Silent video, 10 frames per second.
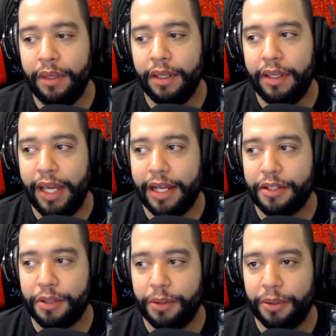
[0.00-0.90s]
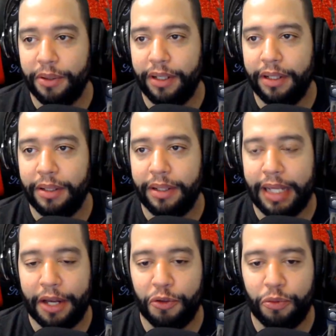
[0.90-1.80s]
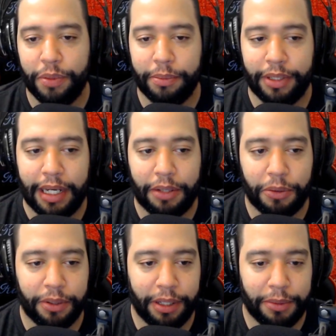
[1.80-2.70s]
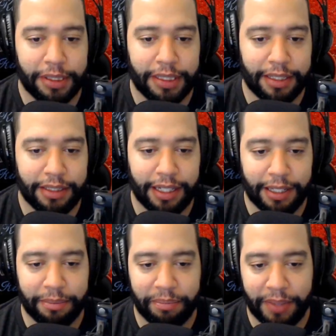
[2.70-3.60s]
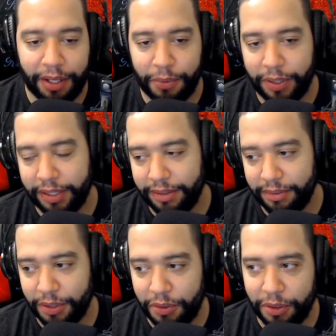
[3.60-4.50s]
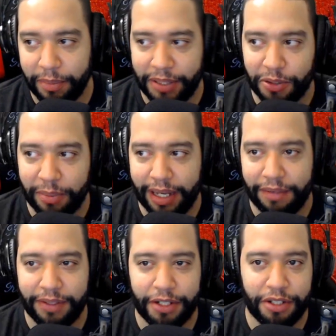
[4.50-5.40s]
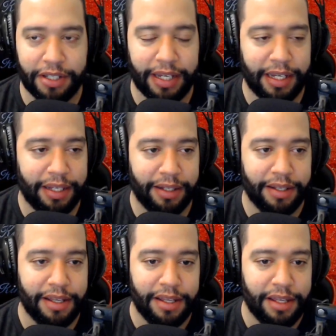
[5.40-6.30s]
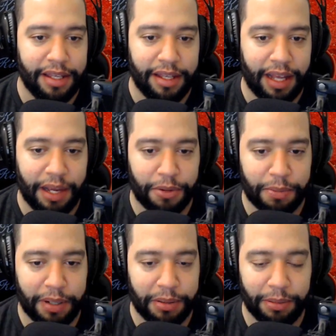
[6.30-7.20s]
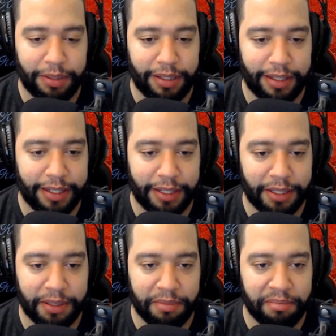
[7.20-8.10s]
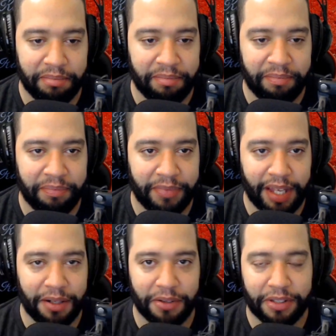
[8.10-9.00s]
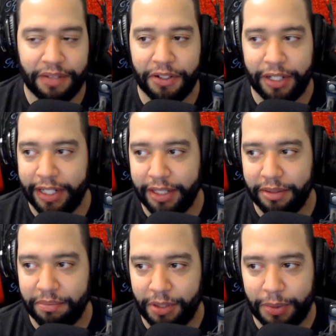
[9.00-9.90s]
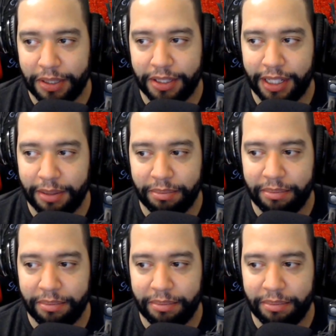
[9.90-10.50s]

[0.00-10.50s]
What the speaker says: Yeah, so I don't remember how old I was at the time. I don't want to go through the mental math. Let's just say I was probably like, I don't know, 7 or 8 around the time.